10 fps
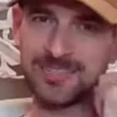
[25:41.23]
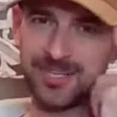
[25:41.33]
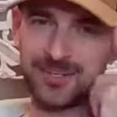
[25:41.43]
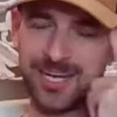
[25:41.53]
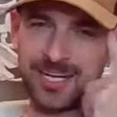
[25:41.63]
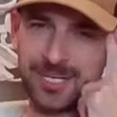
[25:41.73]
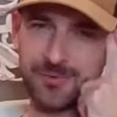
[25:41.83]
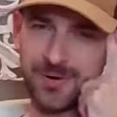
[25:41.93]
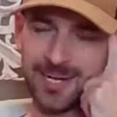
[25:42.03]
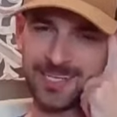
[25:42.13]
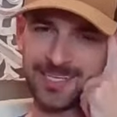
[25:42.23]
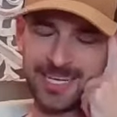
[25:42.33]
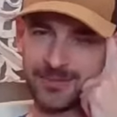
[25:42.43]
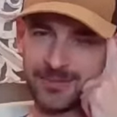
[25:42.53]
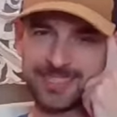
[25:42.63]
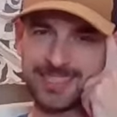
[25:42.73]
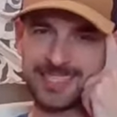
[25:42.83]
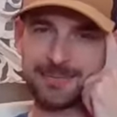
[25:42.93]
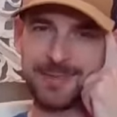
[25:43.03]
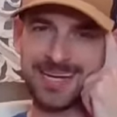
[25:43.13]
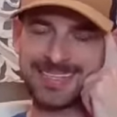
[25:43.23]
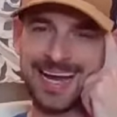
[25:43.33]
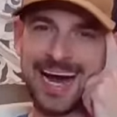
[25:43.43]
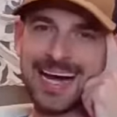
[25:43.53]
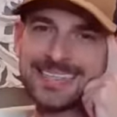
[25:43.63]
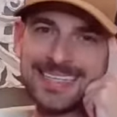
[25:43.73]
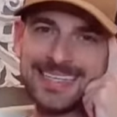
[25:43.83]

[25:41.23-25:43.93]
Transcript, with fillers: if they're not going to run, and, and you think that they might not,